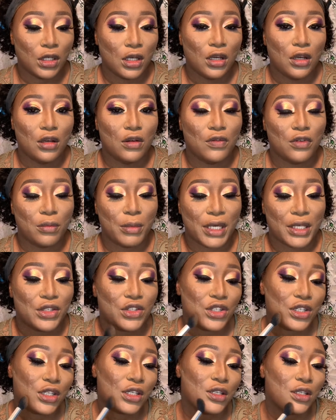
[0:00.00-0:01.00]
For my
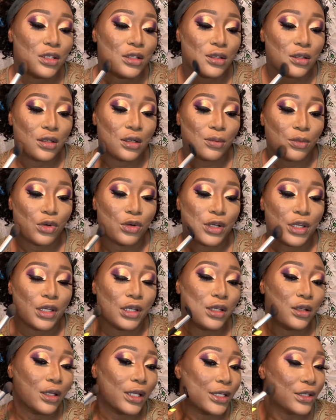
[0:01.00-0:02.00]
chin, I'm going in
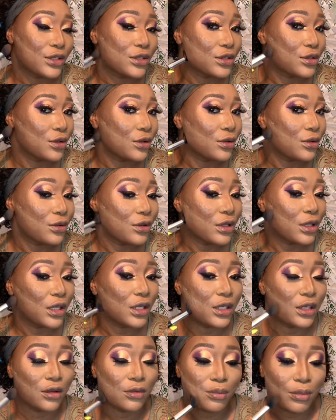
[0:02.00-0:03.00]
like so, in
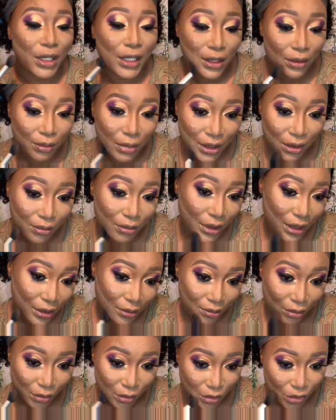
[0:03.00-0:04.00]
a blend
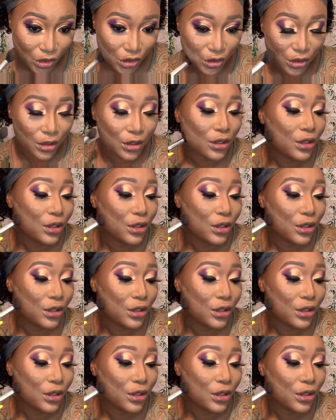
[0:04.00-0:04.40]
motion,